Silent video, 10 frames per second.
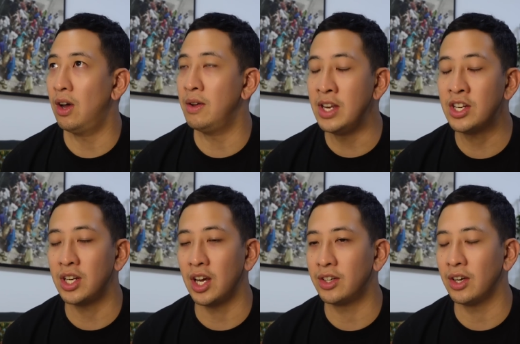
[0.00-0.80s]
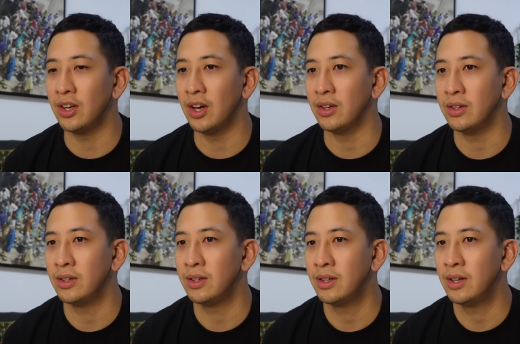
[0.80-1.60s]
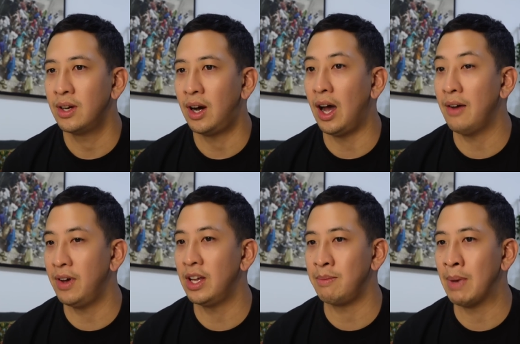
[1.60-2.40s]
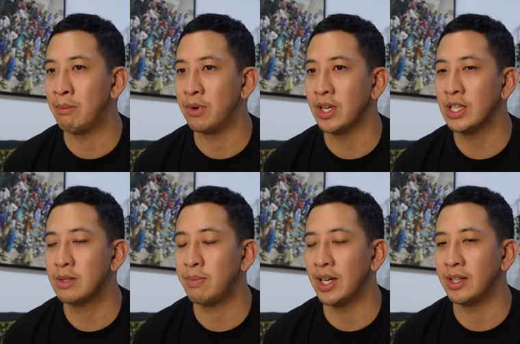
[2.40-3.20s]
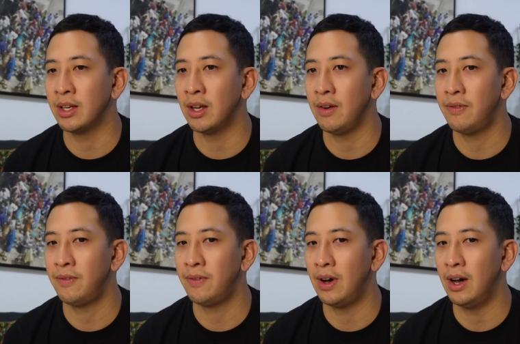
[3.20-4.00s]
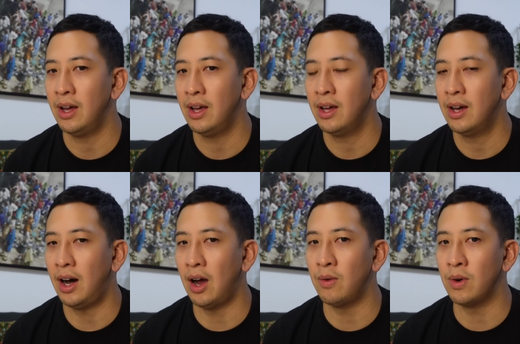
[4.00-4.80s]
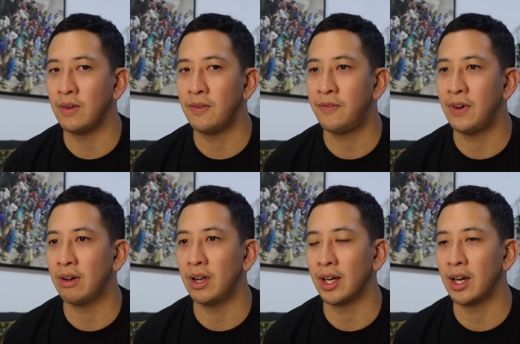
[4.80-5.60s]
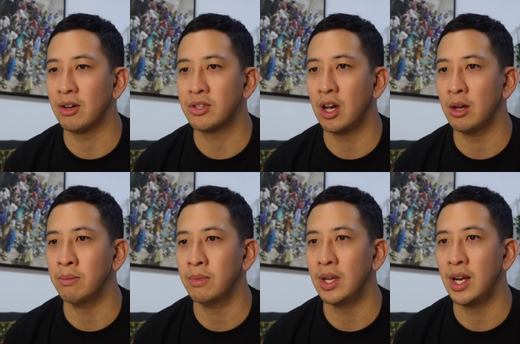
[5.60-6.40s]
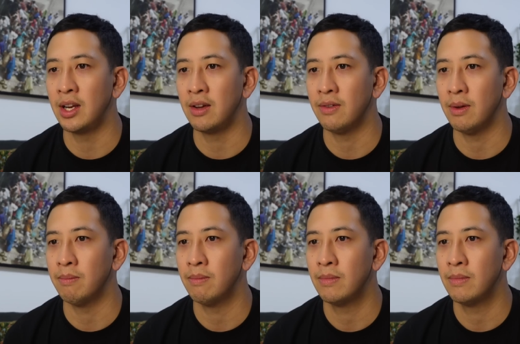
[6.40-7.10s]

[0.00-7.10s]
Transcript: Initially, I don't know. I have early memories, but I don't know if I really felt like I was home in any of them.